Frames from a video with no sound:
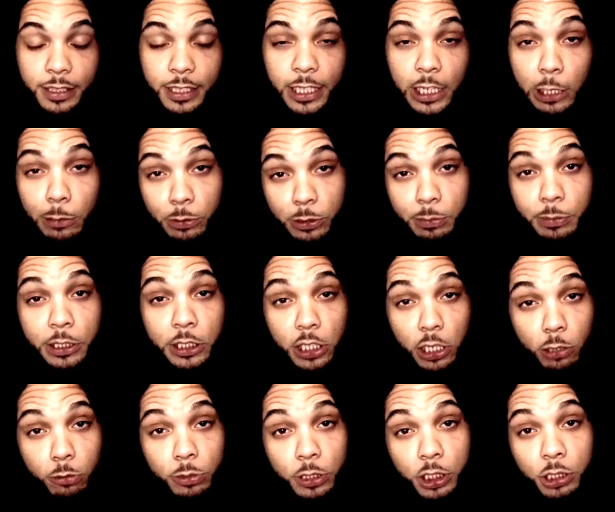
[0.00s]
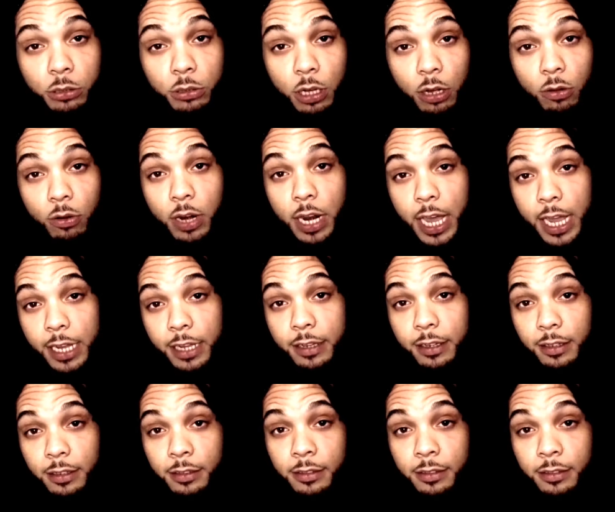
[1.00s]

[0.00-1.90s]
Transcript: It helps me know what you don't like